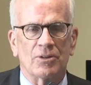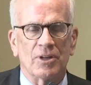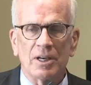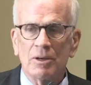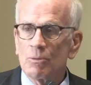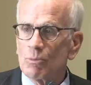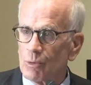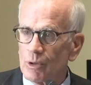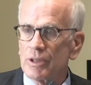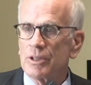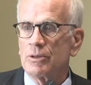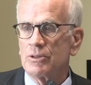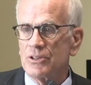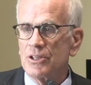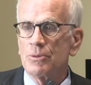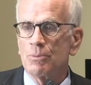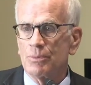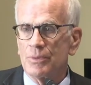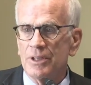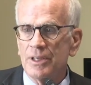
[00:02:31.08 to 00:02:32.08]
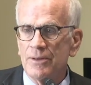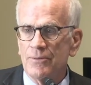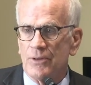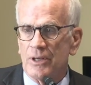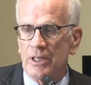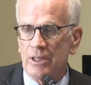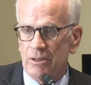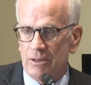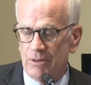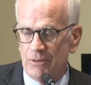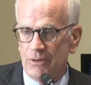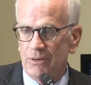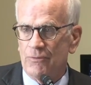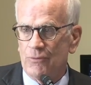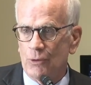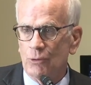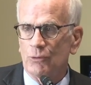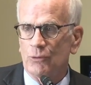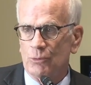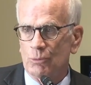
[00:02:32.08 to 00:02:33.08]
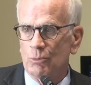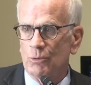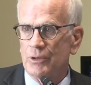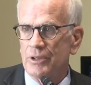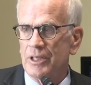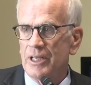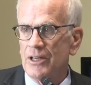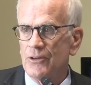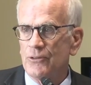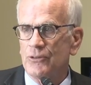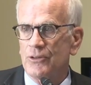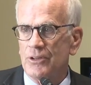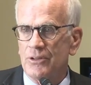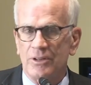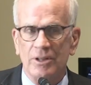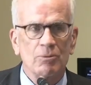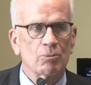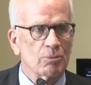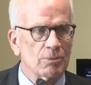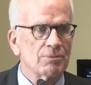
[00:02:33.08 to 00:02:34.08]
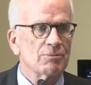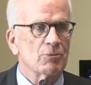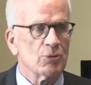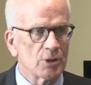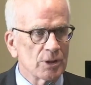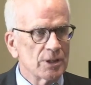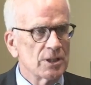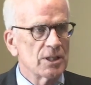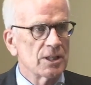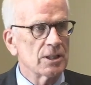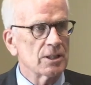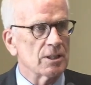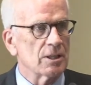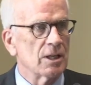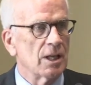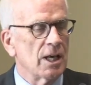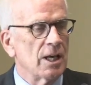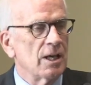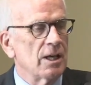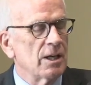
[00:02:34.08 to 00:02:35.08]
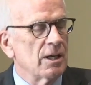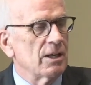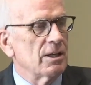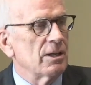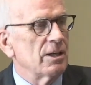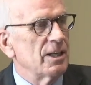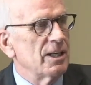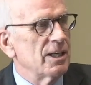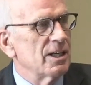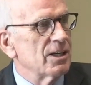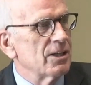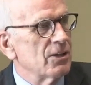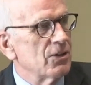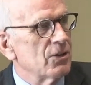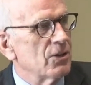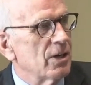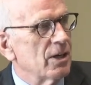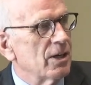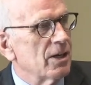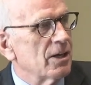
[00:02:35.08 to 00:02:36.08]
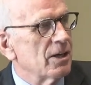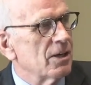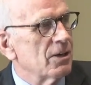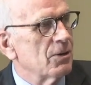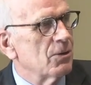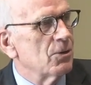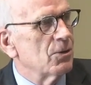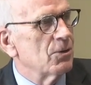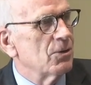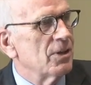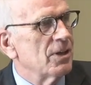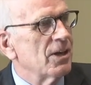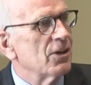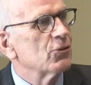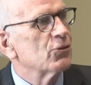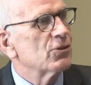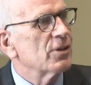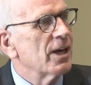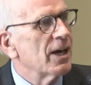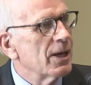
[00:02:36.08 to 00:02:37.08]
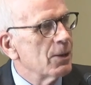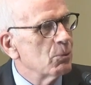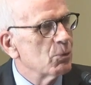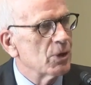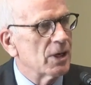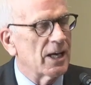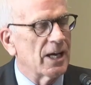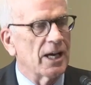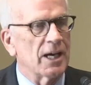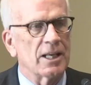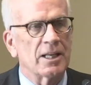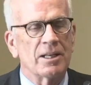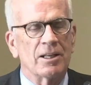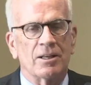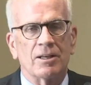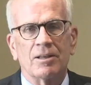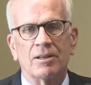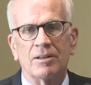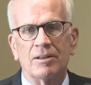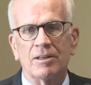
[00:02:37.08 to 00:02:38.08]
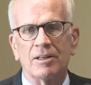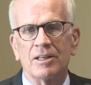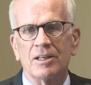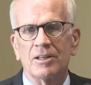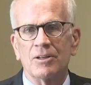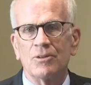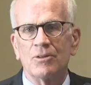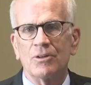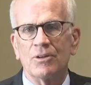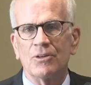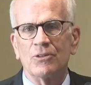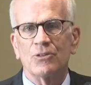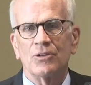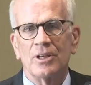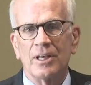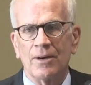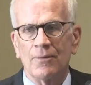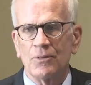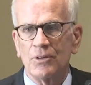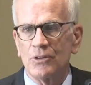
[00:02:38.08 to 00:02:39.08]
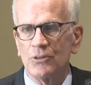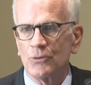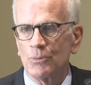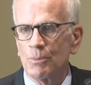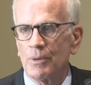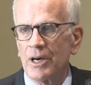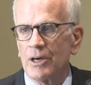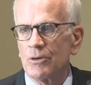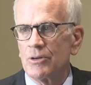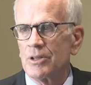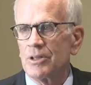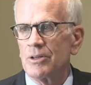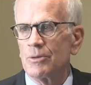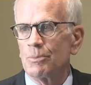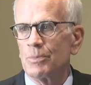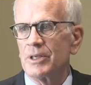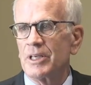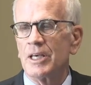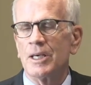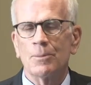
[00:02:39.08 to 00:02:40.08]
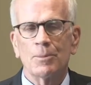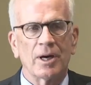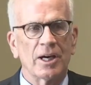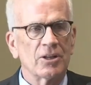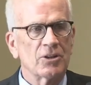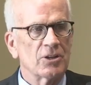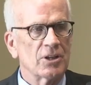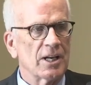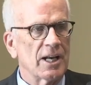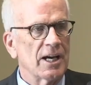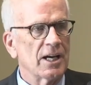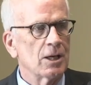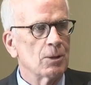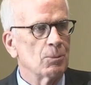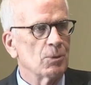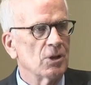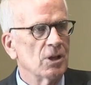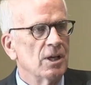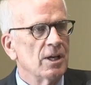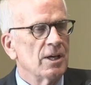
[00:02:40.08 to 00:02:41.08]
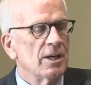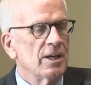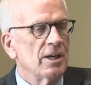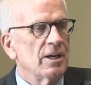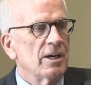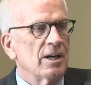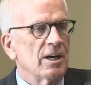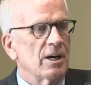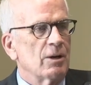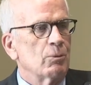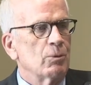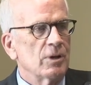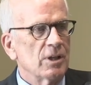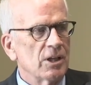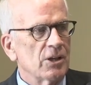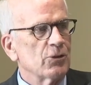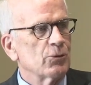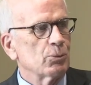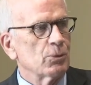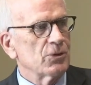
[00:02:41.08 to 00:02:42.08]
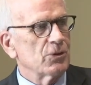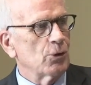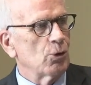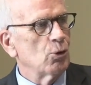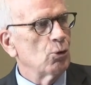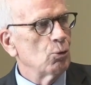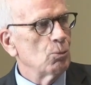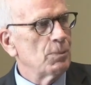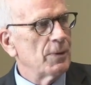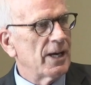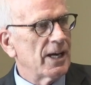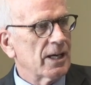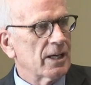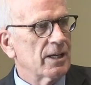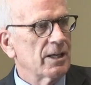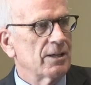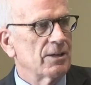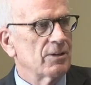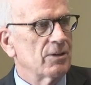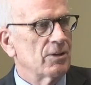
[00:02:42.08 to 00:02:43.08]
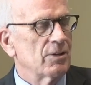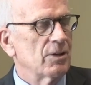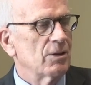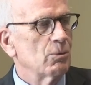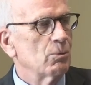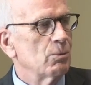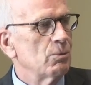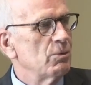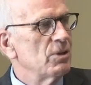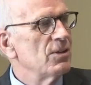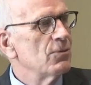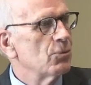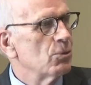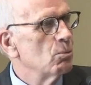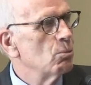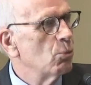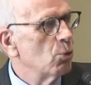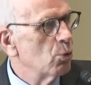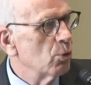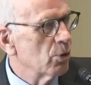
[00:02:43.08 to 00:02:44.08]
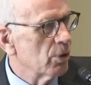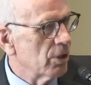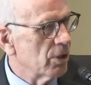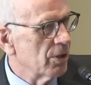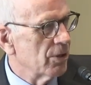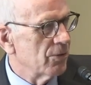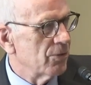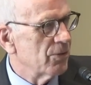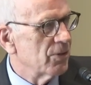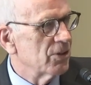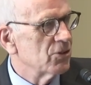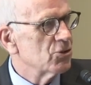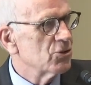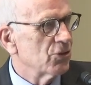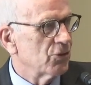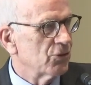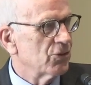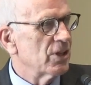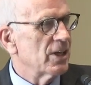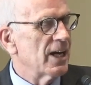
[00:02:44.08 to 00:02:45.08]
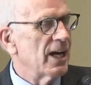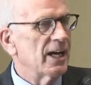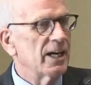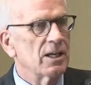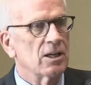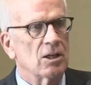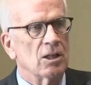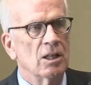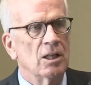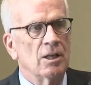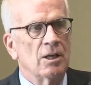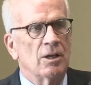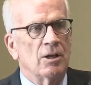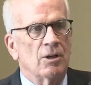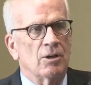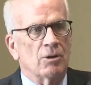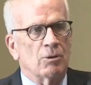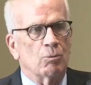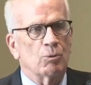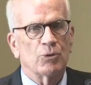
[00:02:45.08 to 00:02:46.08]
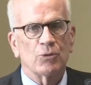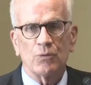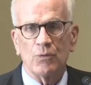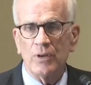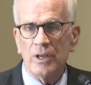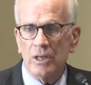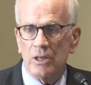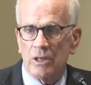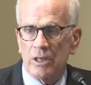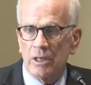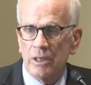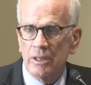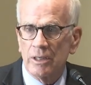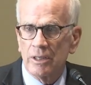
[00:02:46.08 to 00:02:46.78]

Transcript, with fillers: they really didn't believe in it, the folks who were against it. They really didn't. And uh, as time went on and as the evidence mounted, it became undeniable. I realized what the holdback, even more than just denial, was fear.